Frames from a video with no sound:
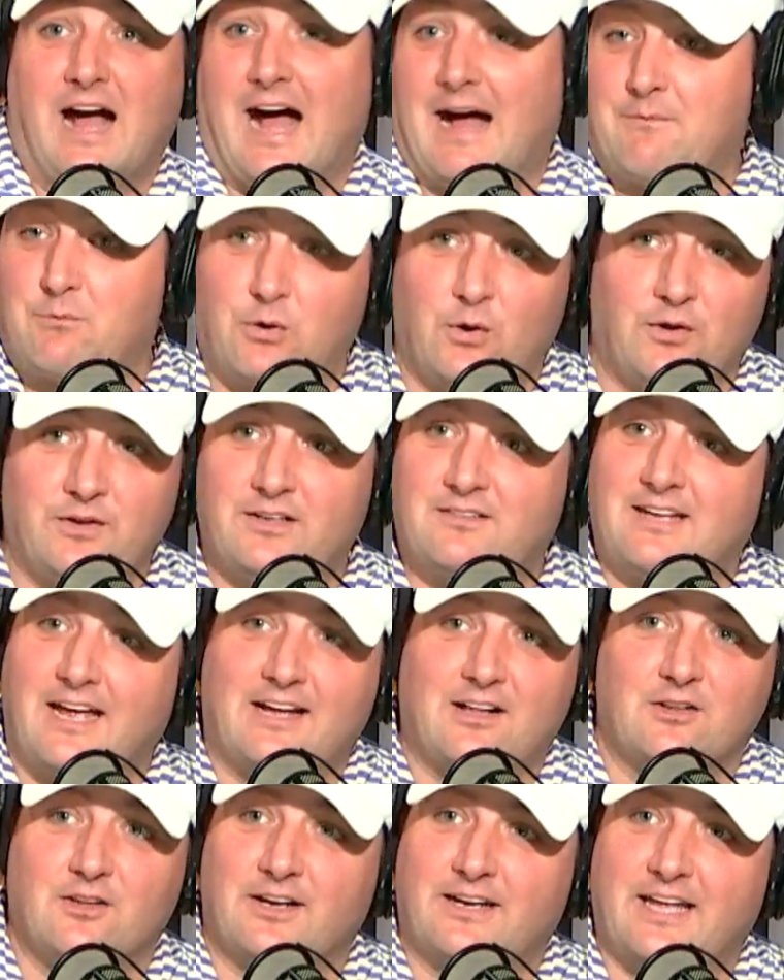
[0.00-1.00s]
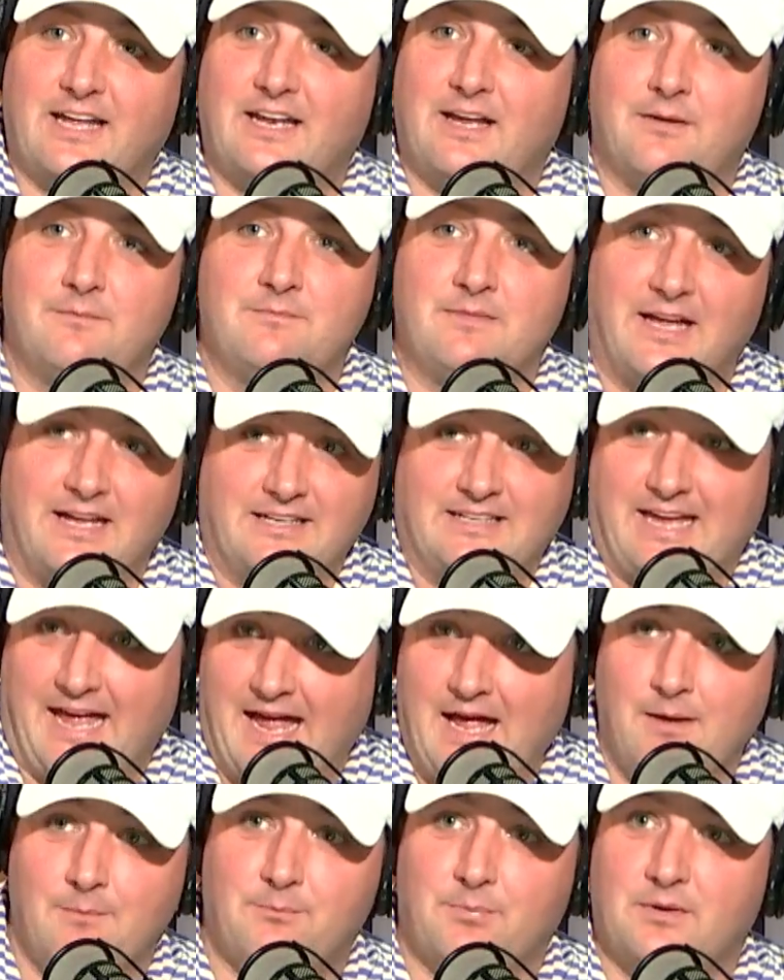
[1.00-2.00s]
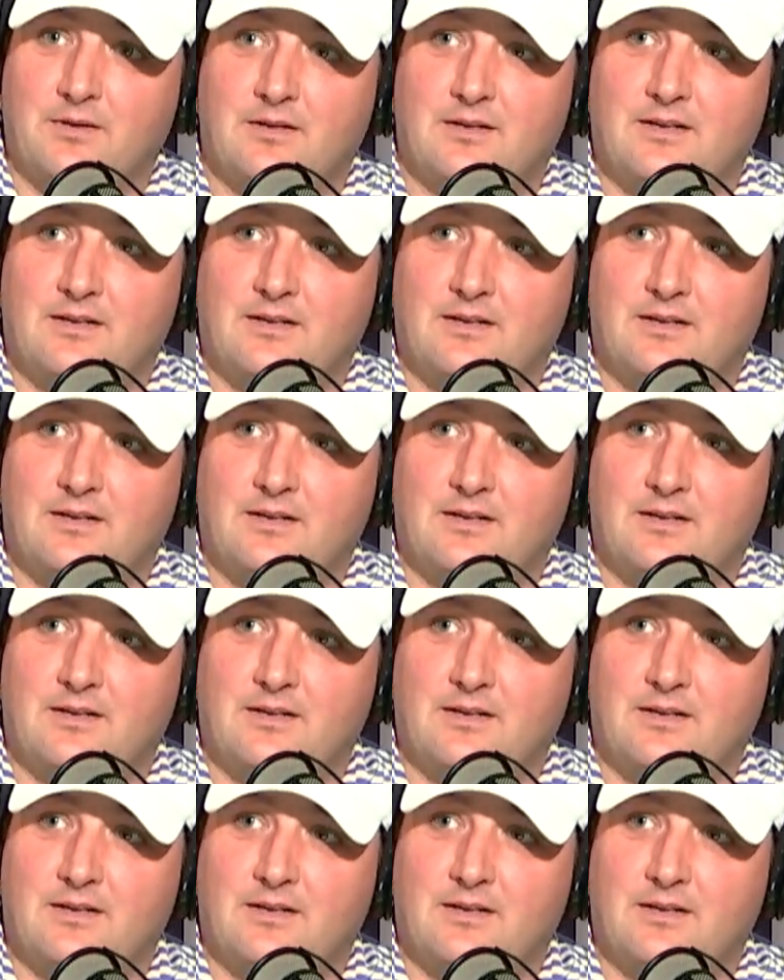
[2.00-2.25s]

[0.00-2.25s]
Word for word: I'm willing to take a look at him in camp,